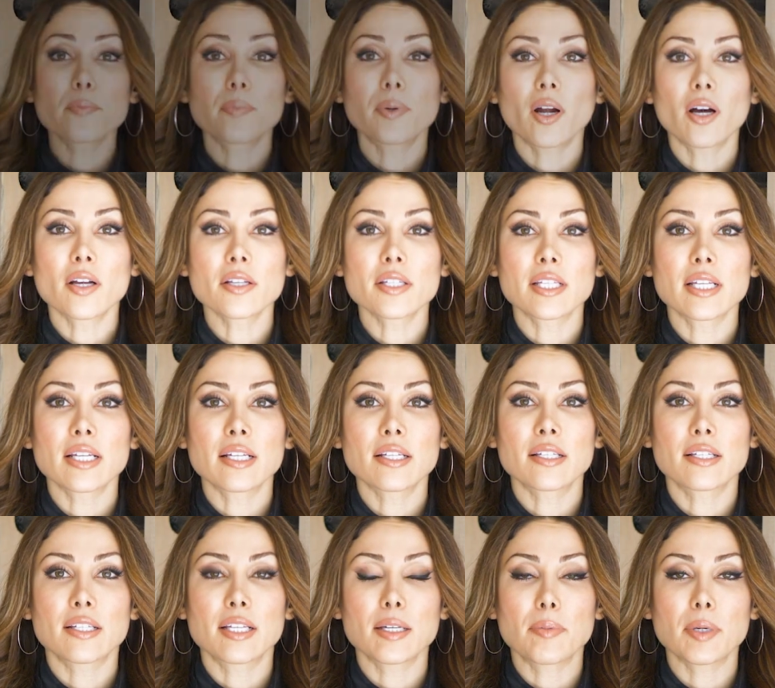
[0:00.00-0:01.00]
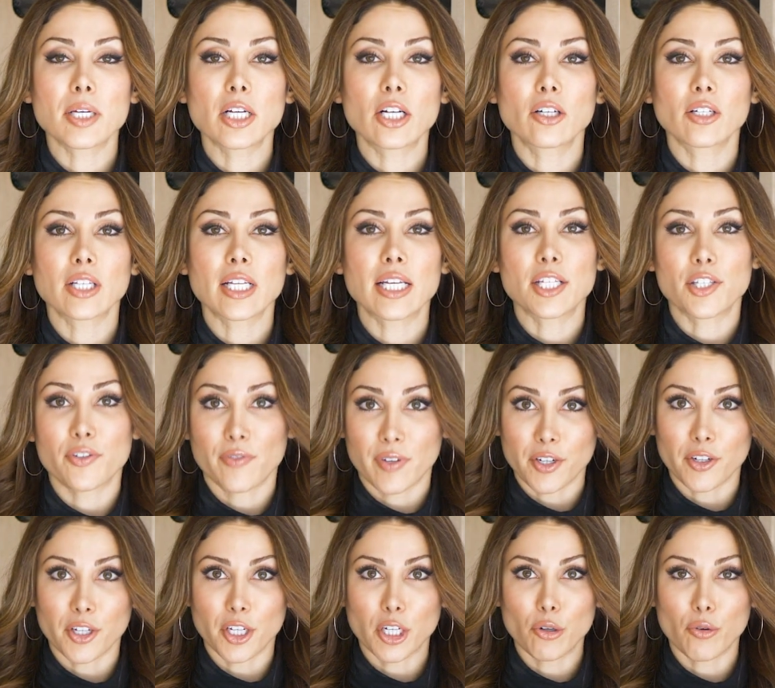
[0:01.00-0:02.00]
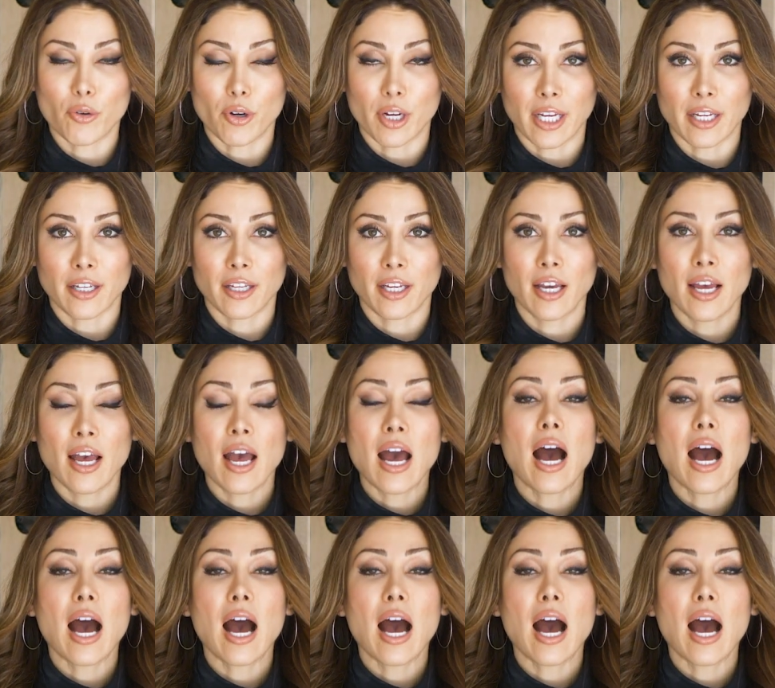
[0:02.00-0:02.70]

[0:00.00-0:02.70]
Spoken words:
process typically is very quick.